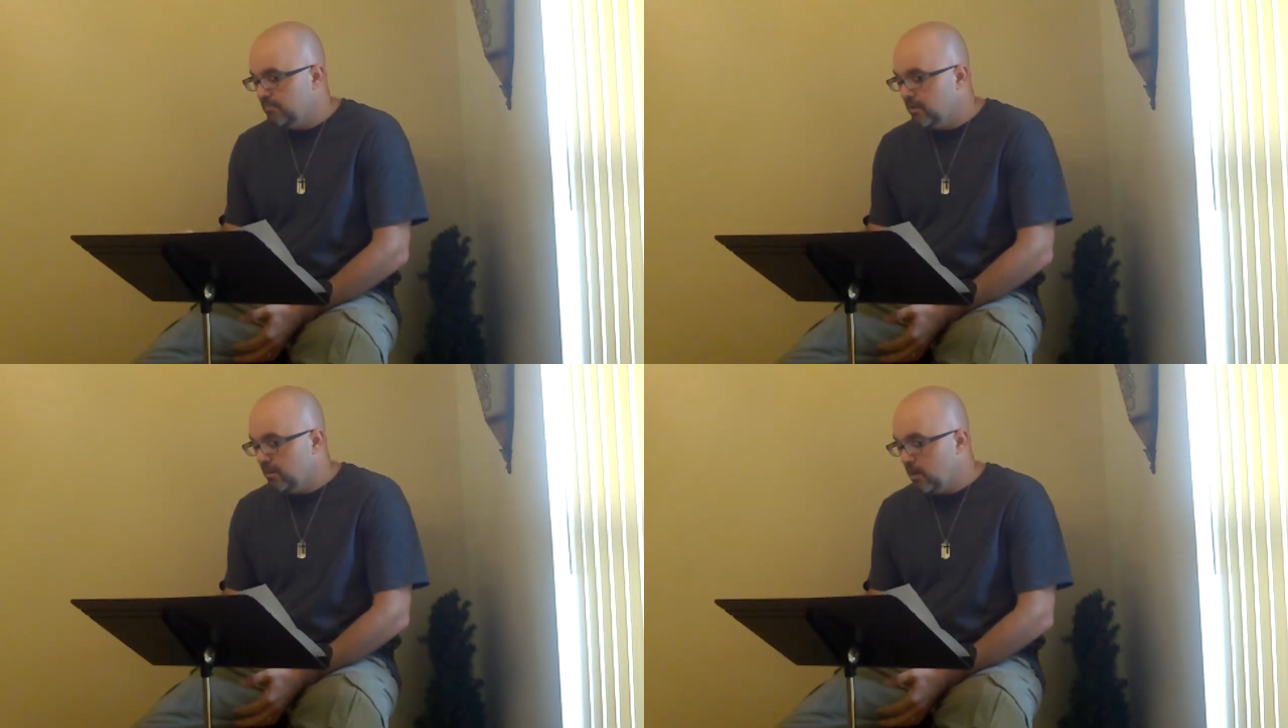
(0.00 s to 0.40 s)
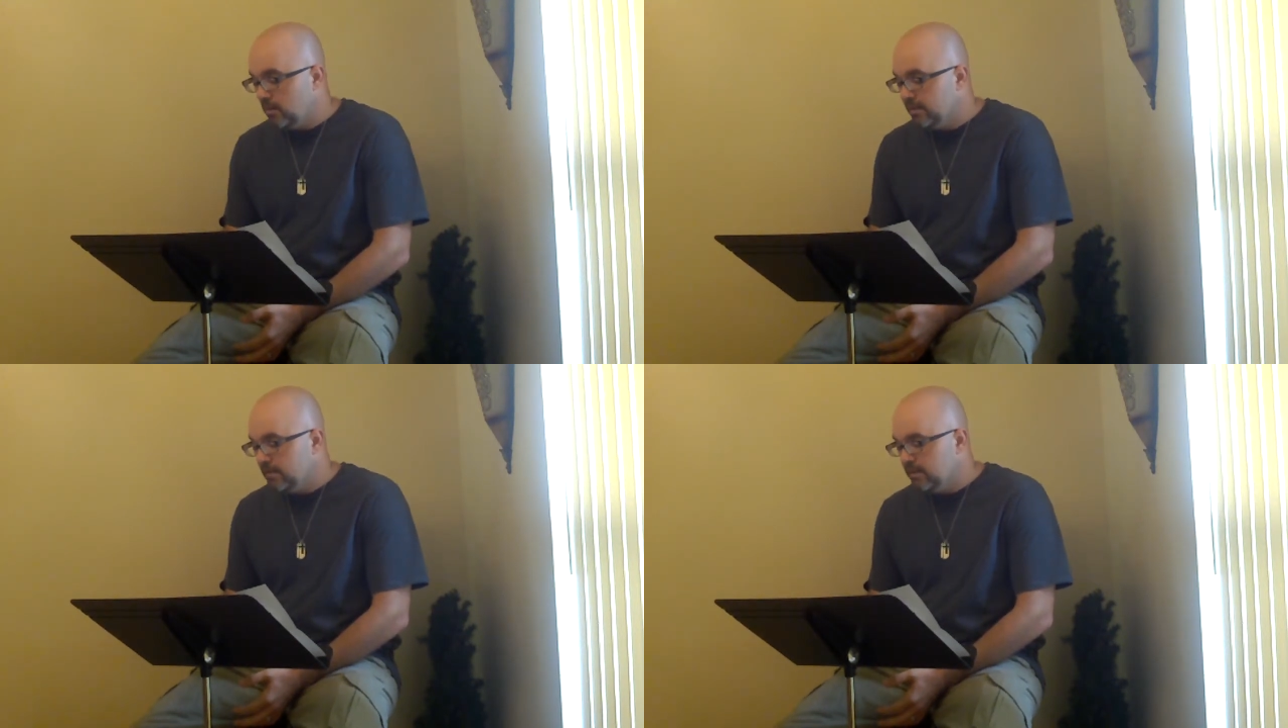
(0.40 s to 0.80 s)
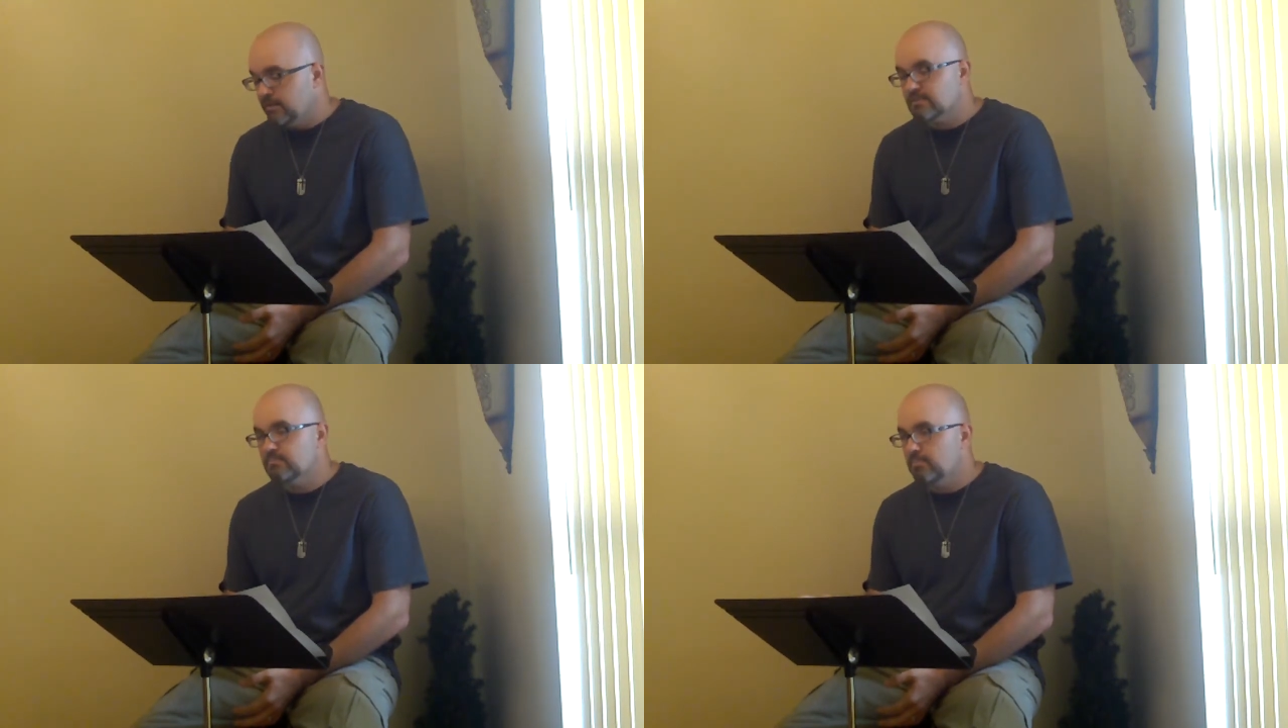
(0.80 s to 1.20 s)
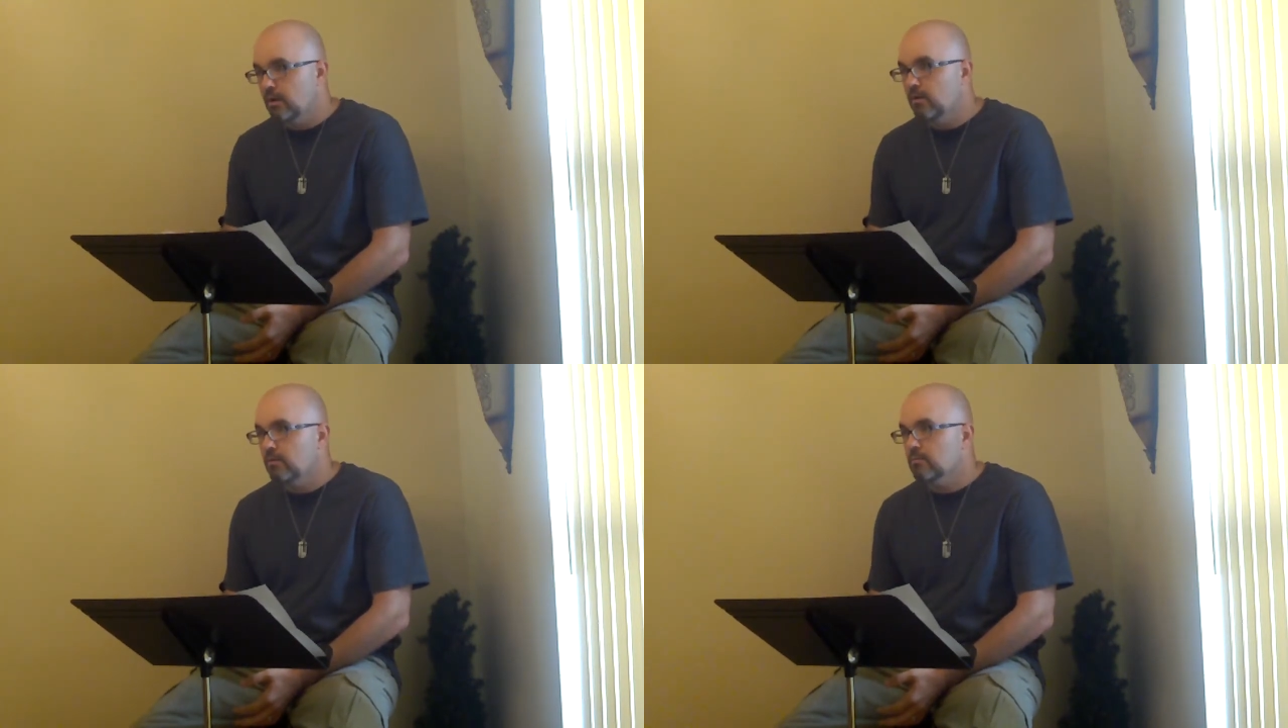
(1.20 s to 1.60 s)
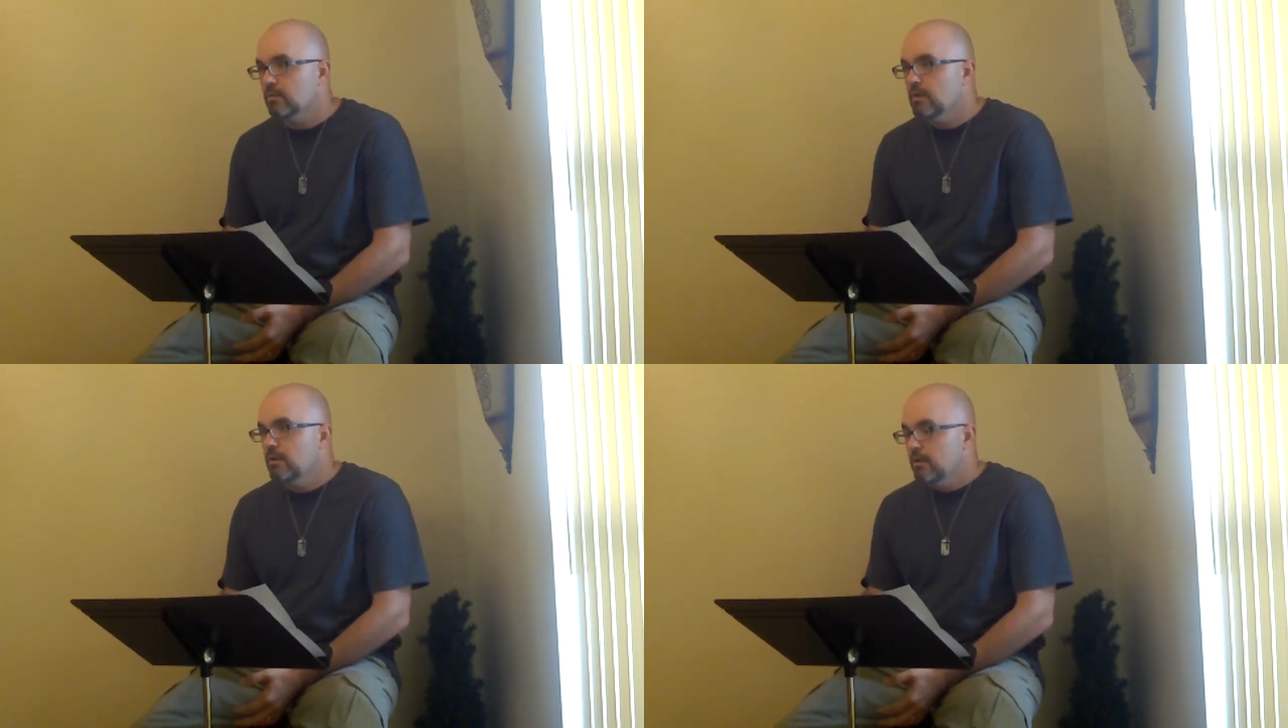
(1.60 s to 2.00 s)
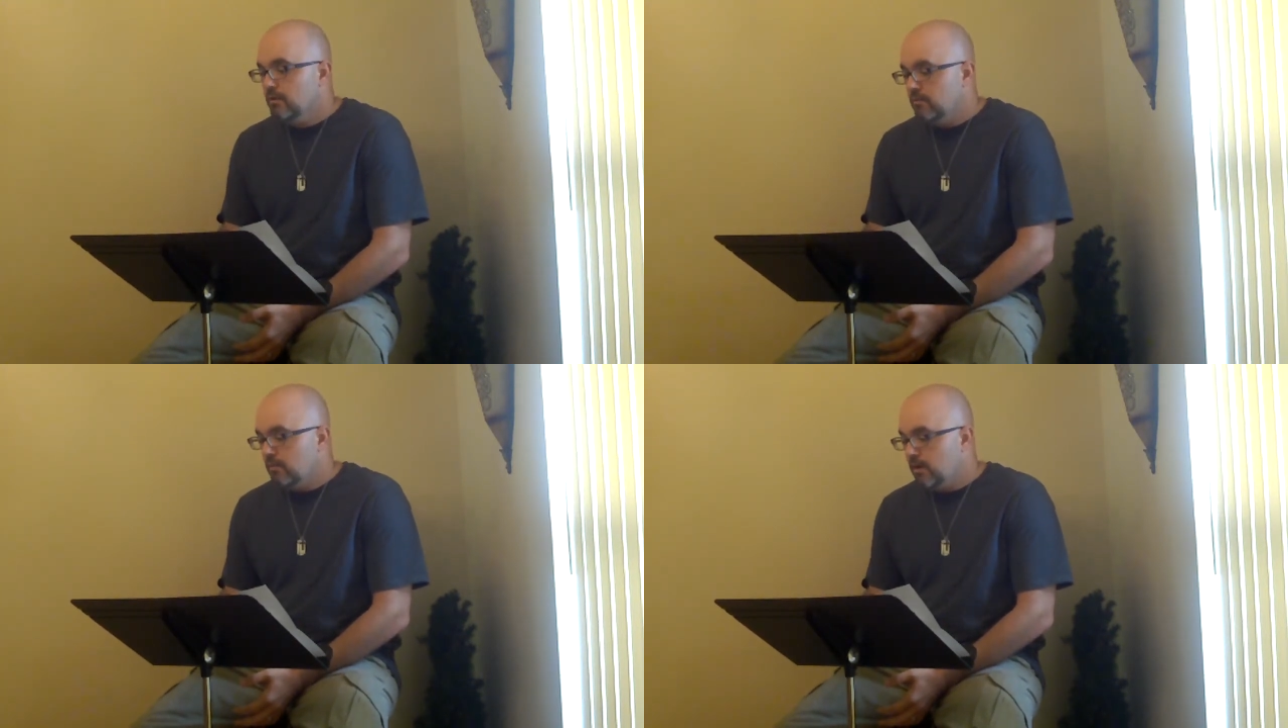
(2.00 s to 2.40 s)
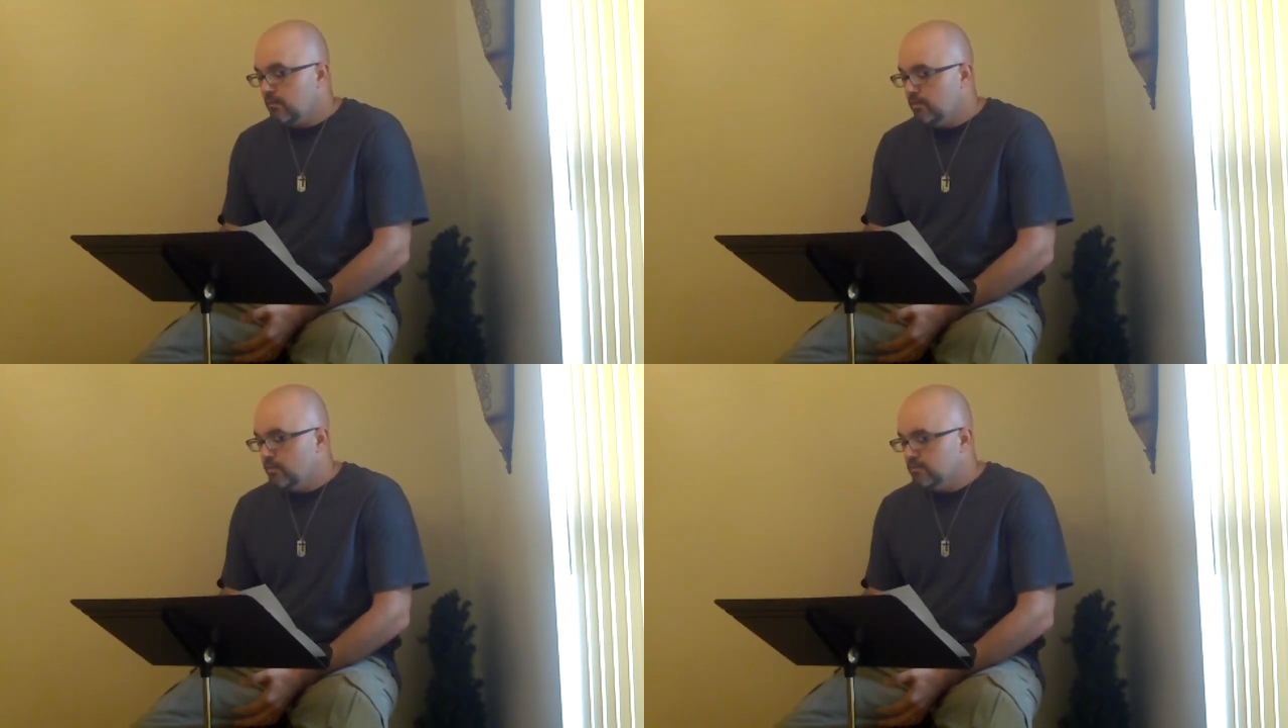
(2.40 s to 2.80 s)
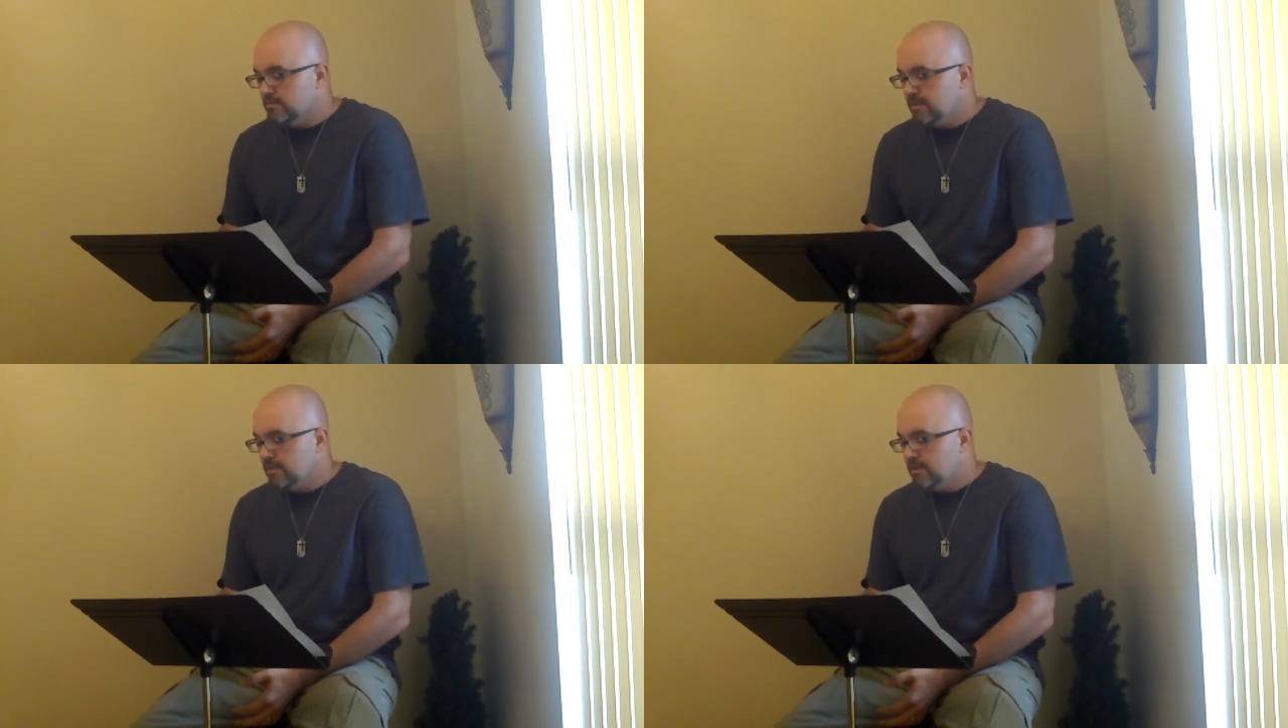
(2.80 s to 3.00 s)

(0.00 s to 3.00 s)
the Pauline letters, Paul wrote